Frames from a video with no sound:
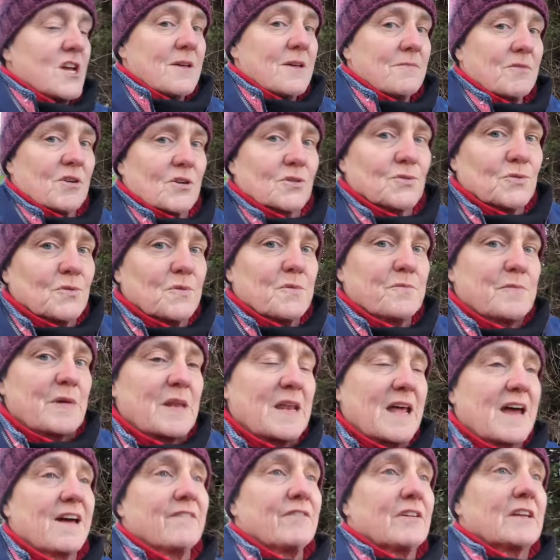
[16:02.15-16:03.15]
because we've been
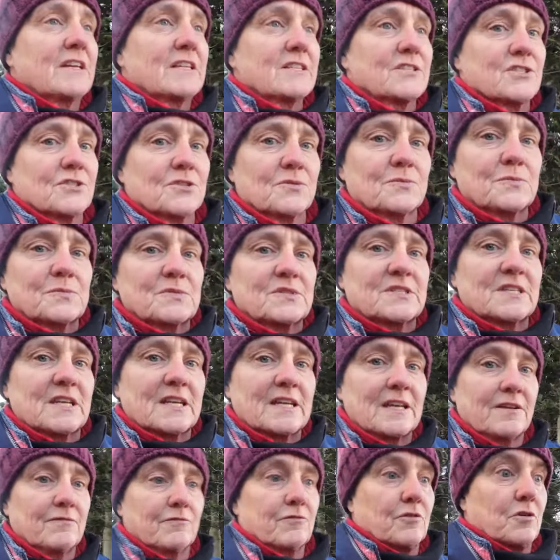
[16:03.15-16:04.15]
having some
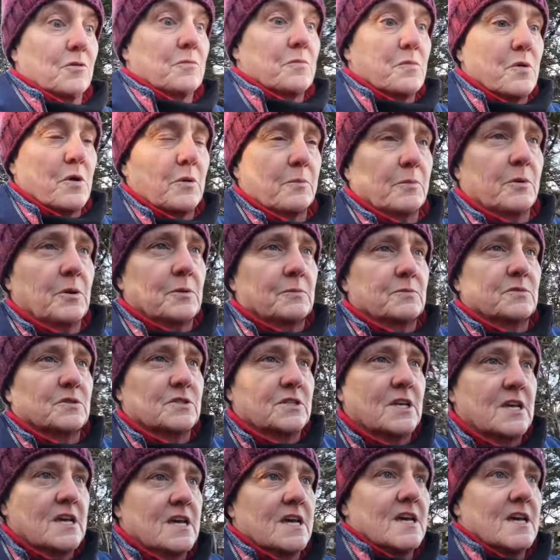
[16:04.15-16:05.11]
significant problems